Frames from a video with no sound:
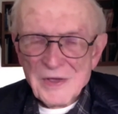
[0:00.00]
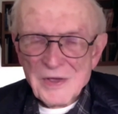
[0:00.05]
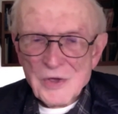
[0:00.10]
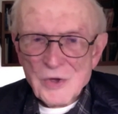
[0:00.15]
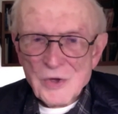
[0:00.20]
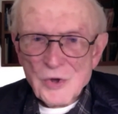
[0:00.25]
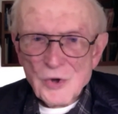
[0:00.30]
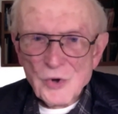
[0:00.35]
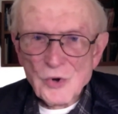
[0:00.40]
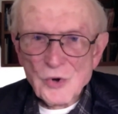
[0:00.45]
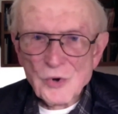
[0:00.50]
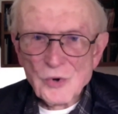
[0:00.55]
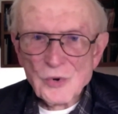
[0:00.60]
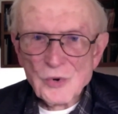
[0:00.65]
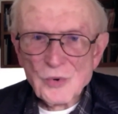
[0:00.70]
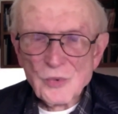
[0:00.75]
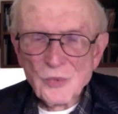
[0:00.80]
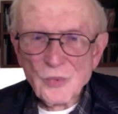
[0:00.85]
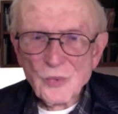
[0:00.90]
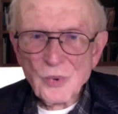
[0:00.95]
who
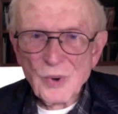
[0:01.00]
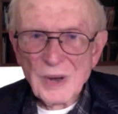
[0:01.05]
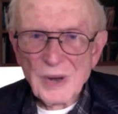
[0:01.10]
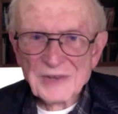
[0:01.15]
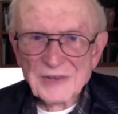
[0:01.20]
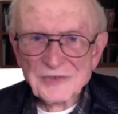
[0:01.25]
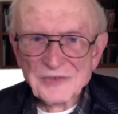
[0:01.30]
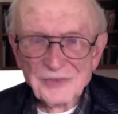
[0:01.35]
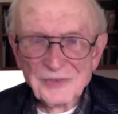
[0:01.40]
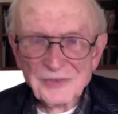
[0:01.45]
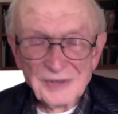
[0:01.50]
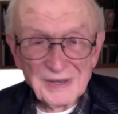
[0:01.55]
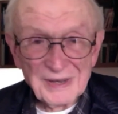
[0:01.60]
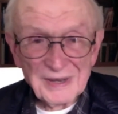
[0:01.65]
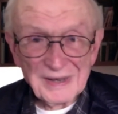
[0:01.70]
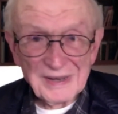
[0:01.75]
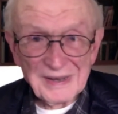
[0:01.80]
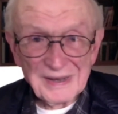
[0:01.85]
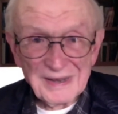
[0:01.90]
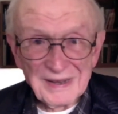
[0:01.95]
was
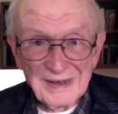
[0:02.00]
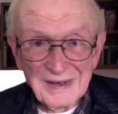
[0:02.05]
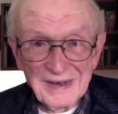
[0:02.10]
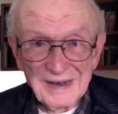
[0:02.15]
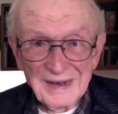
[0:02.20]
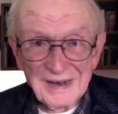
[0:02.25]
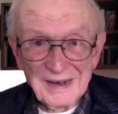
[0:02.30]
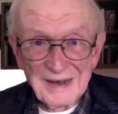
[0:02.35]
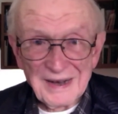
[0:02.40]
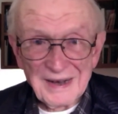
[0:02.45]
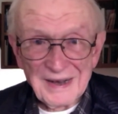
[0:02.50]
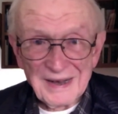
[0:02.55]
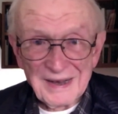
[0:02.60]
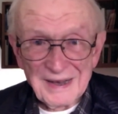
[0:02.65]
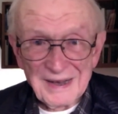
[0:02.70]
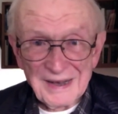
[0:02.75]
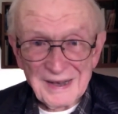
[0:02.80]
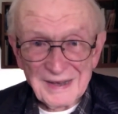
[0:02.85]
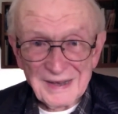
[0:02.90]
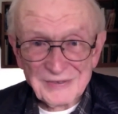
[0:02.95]
a
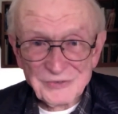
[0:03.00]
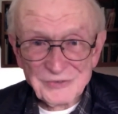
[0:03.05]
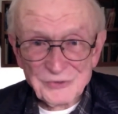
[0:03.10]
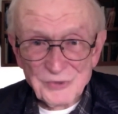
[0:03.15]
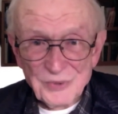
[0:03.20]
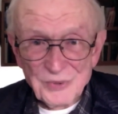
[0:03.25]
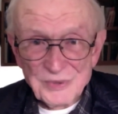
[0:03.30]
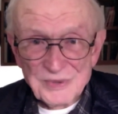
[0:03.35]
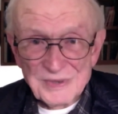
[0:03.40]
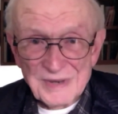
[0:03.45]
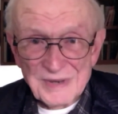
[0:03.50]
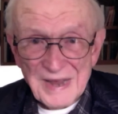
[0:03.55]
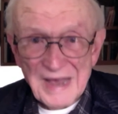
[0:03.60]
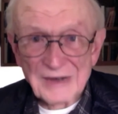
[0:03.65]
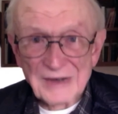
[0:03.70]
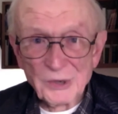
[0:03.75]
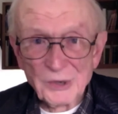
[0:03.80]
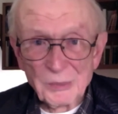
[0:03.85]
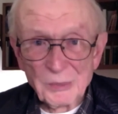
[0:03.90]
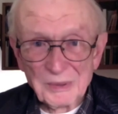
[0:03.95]
student at
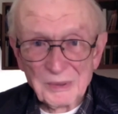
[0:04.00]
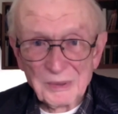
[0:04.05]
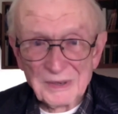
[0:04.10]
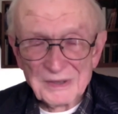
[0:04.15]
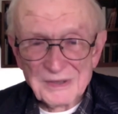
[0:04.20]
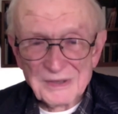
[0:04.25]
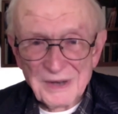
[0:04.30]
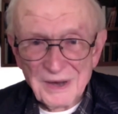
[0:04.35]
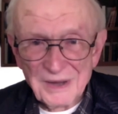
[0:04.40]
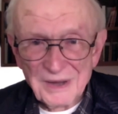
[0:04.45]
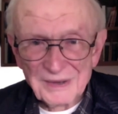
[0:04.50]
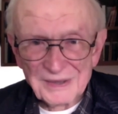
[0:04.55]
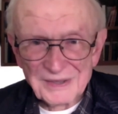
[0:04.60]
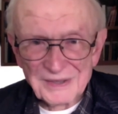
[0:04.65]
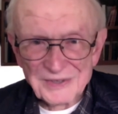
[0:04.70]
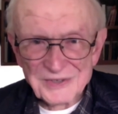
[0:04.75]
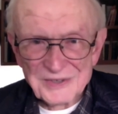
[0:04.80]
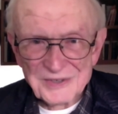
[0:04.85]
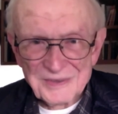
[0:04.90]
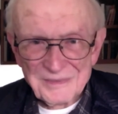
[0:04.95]
Oberlin
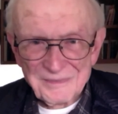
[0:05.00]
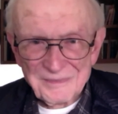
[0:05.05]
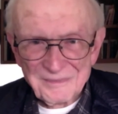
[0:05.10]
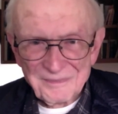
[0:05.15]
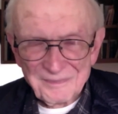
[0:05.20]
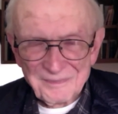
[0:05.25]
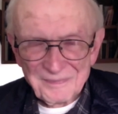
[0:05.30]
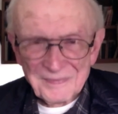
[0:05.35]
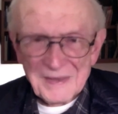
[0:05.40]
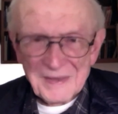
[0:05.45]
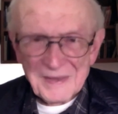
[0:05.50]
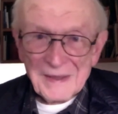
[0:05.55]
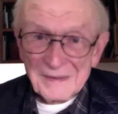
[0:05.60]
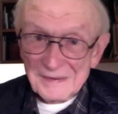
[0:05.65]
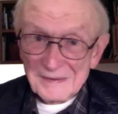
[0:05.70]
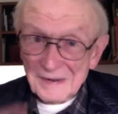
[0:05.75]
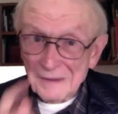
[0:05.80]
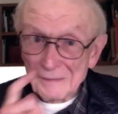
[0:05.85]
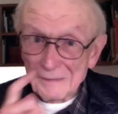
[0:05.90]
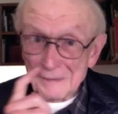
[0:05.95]
College.
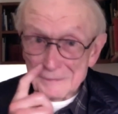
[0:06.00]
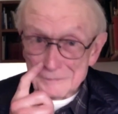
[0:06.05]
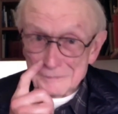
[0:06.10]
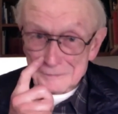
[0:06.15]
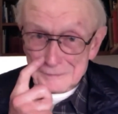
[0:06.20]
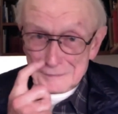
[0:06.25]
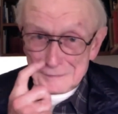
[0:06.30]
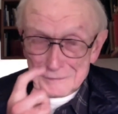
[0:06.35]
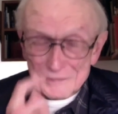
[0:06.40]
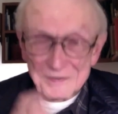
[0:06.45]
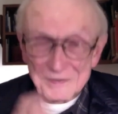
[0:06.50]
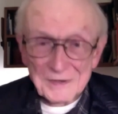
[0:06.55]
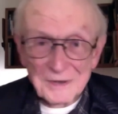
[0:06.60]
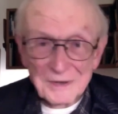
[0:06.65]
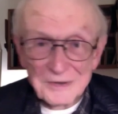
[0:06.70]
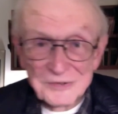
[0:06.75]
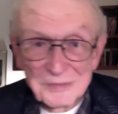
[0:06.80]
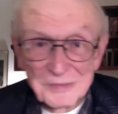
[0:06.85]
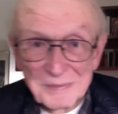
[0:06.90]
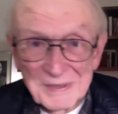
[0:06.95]
Now, this was interesting
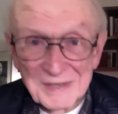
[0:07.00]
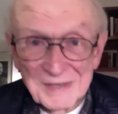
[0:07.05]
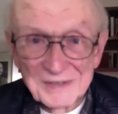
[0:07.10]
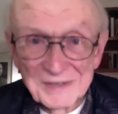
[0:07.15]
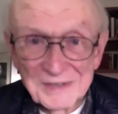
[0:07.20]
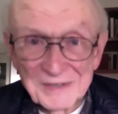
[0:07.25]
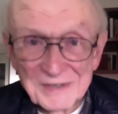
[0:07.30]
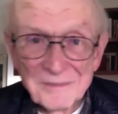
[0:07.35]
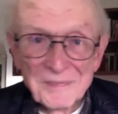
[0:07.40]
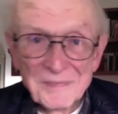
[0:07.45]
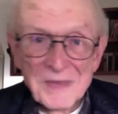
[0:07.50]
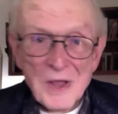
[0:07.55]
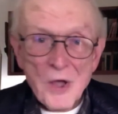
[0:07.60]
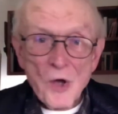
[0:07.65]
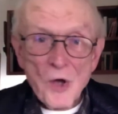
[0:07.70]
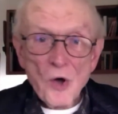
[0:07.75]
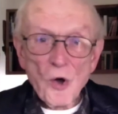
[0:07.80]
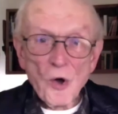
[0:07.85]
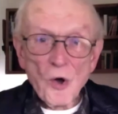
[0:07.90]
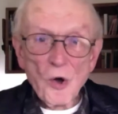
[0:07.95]
also because
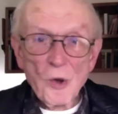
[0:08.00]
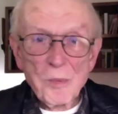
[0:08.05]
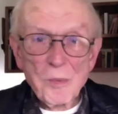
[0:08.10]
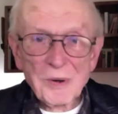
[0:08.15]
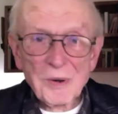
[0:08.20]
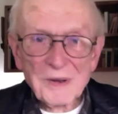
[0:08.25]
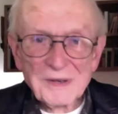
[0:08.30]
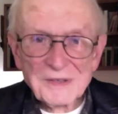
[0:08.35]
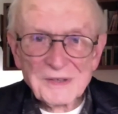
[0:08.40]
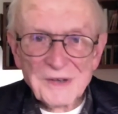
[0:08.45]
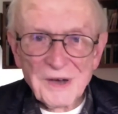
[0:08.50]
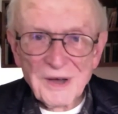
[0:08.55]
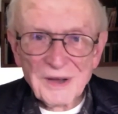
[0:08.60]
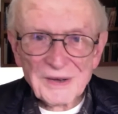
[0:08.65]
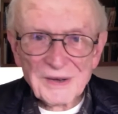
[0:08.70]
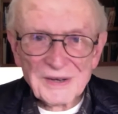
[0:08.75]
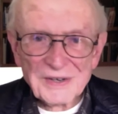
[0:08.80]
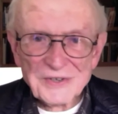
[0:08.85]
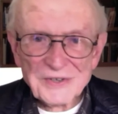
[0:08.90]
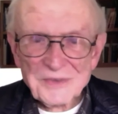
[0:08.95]
Oberlin
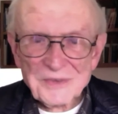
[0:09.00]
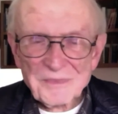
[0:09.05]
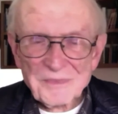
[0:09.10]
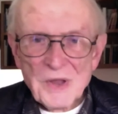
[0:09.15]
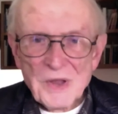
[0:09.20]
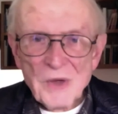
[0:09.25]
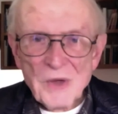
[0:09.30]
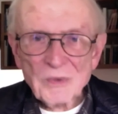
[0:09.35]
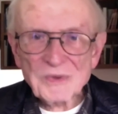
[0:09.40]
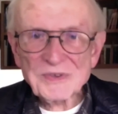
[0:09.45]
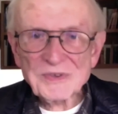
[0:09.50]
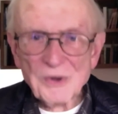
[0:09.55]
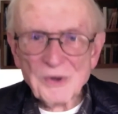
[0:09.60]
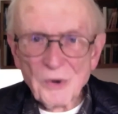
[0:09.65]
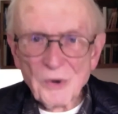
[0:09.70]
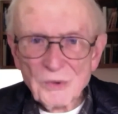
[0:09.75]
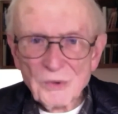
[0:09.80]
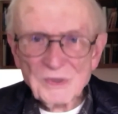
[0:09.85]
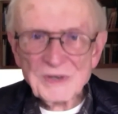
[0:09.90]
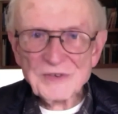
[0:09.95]
College was the
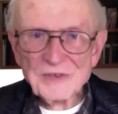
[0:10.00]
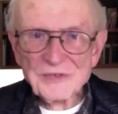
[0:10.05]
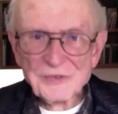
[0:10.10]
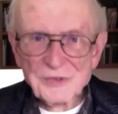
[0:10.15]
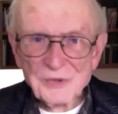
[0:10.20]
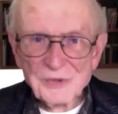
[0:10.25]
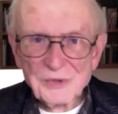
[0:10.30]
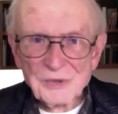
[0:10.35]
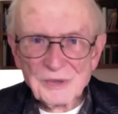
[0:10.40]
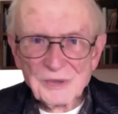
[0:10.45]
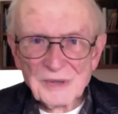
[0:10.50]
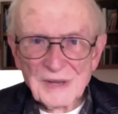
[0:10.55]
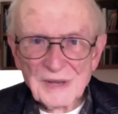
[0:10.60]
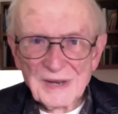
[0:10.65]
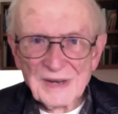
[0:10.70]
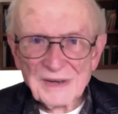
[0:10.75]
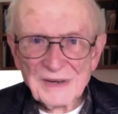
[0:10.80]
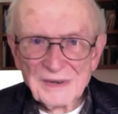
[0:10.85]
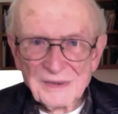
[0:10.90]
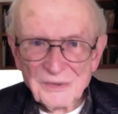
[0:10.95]
only school
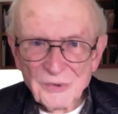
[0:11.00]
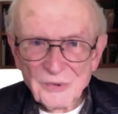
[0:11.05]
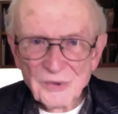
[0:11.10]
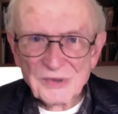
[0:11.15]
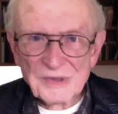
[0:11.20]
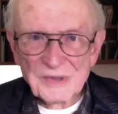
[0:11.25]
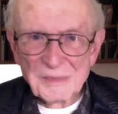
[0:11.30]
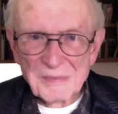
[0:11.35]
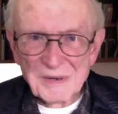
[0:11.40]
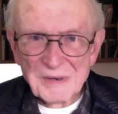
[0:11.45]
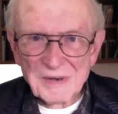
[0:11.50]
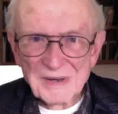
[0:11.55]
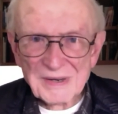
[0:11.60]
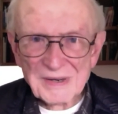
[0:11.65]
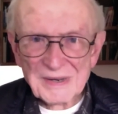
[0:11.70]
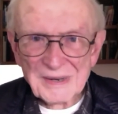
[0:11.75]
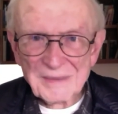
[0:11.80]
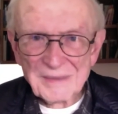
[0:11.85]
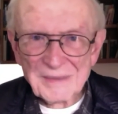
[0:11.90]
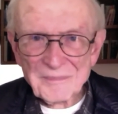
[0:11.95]
in North
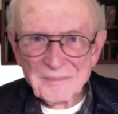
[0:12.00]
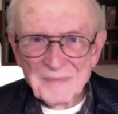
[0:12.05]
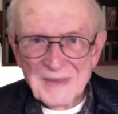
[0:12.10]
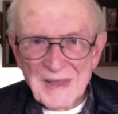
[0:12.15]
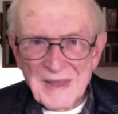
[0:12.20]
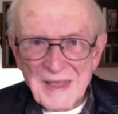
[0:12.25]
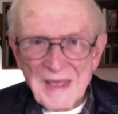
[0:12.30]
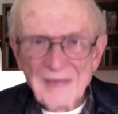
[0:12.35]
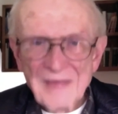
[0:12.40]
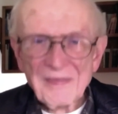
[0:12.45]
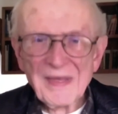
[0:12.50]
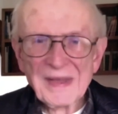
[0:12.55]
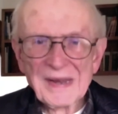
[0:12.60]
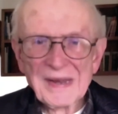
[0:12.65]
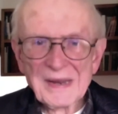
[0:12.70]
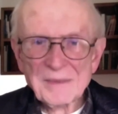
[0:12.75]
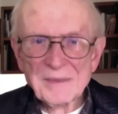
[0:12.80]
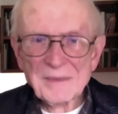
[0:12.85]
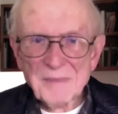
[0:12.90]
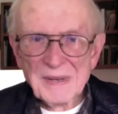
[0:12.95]
America that
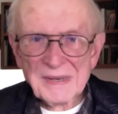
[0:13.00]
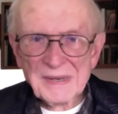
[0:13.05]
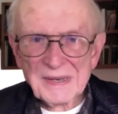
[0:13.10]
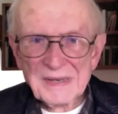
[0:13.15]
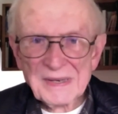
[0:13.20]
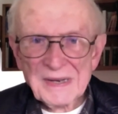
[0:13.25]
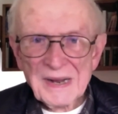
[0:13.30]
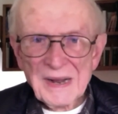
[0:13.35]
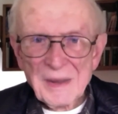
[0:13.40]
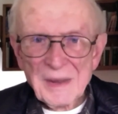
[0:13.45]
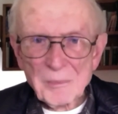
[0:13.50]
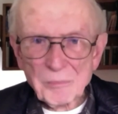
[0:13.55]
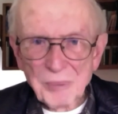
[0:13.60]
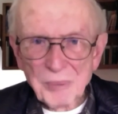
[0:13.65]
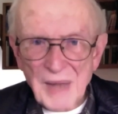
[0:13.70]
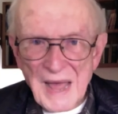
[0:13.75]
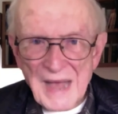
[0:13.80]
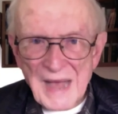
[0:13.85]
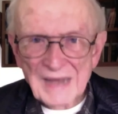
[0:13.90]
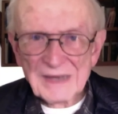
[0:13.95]
admitted
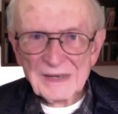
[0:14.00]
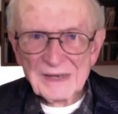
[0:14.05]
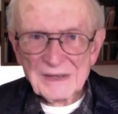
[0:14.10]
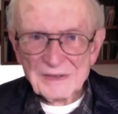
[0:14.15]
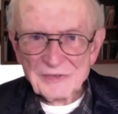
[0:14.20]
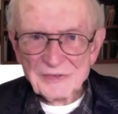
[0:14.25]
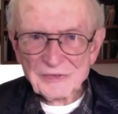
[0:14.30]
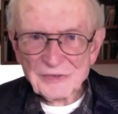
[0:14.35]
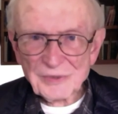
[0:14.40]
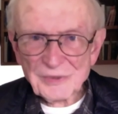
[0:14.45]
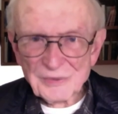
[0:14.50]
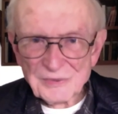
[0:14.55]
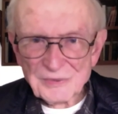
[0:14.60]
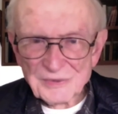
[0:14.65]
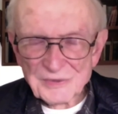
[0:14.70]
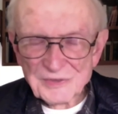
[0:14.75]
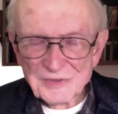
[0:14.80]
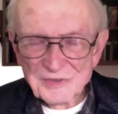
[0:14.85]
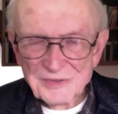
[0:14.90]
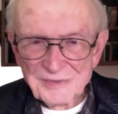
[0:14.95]
Black
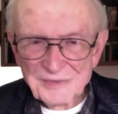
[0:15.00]
students